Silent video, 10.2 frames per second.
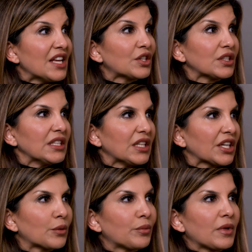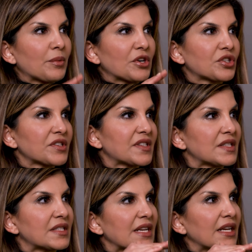Literally, like, her blood pressure
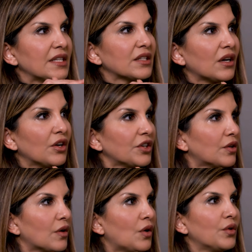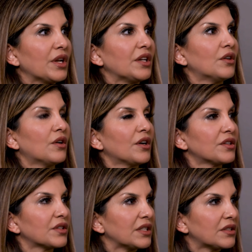sustained on her own, and her
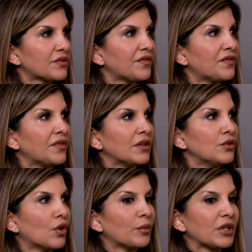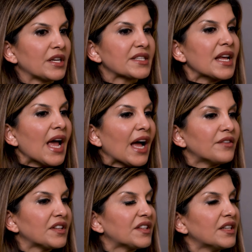heart rate normalized.
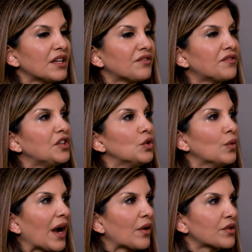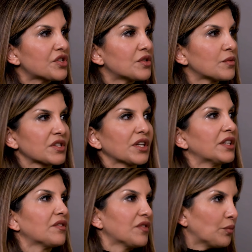And within a few hours, she was like a
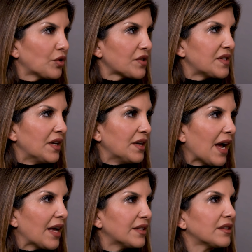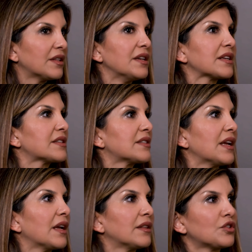different person. And the next
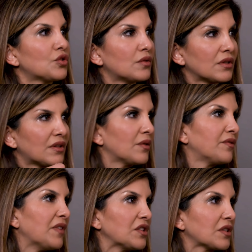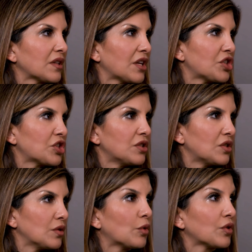day, the ventilation
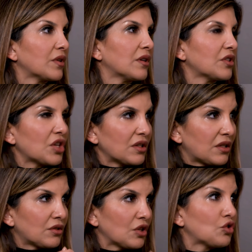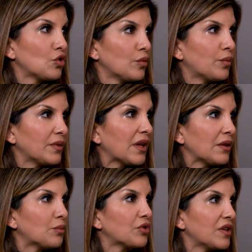tube, or the tube,
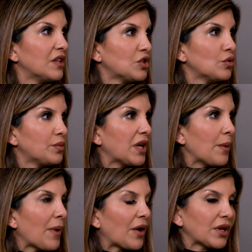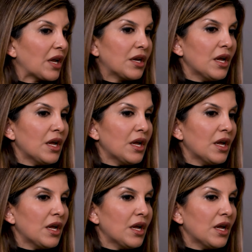the breathing tube came out,